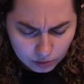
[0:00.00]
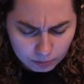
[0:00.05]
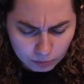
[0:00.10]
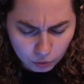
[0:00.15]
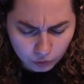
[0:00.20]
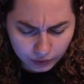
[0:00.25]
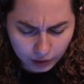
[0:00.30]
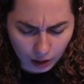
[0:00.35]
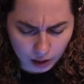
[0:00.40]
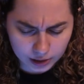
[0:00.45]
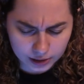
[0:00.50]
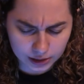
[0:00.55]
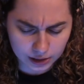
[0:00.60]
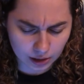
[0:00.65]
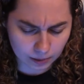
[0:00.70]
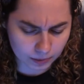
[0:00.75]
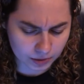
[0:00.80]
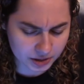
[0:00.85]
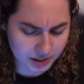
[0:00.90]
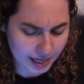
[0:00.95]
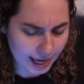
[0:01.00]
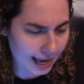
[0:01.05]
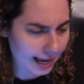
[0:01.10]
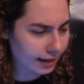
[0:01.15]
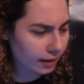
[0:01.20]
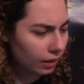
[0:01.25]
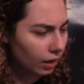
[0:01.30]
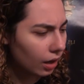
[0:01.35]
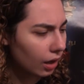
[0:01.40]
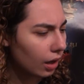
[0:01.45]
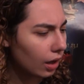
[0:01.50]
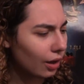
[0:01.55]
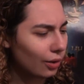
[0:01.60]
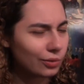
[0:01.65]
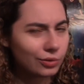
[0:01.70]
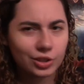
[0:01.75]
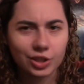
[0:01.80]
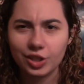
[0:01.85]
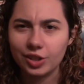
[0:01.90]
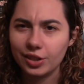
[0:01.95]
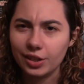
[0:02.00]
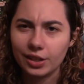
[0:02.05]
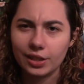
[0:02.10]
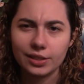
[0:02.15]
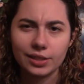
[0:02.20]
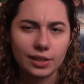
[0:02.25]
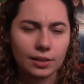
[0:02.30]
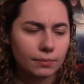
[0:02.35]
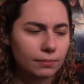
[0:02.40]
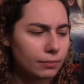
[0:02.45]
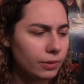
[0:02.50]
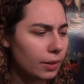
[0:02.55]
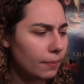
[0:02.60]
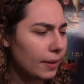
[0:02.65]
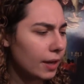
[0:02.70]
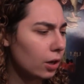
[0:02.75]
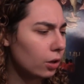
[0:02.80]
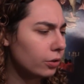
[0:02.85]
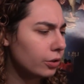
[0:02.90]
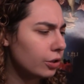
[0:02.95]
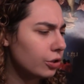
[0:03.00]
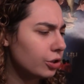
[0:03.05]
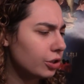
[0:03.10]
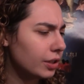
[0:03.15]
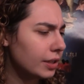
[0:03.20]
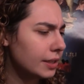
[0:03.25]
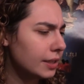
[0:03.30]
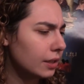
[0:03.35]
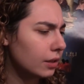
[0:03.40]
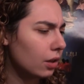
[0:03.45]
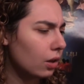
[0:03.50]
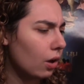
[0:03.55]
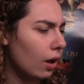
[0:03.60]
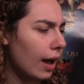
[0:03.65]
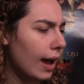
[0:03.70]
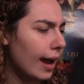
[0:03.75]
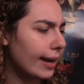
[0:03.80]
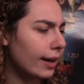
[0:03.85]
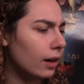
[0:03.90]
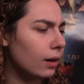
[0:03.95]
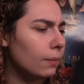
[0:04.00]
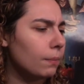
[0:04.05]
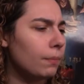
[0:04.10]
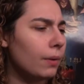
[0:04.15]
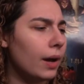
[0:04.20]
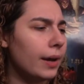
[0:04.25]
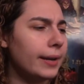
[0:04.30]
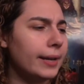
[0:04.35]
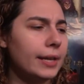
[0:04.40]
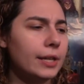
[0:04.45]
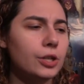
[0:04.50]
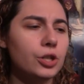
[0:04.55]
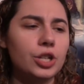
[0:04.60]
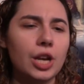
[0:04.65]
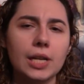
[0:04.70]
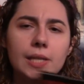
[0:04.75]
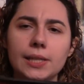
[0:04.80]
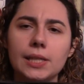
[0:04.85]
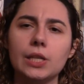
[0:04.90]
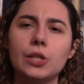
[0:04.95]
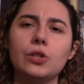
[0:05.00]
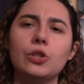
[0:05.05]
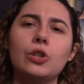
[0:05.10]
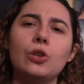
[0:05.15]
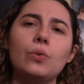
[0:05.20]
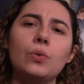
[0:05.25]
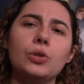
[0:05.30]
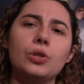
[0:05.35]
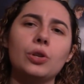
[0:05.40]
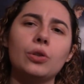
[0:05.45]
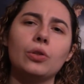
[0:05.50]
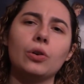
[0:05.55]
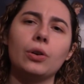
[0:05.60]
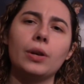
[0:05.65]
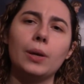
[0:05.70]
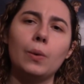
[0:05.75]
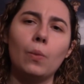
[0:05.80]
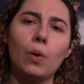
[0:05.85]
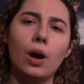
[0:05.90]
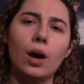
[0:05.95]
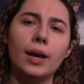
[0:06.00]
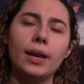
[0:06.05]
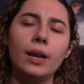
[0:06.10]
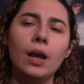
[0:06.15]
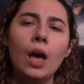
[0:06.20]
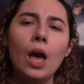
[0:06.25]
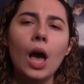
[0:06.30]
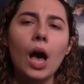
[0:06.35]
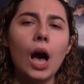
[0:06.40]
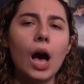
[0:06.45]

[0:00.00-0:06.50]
Moving on to number 10, uh, which is in the middle. Usually it's a little higher, but Injustice 2, issue 31.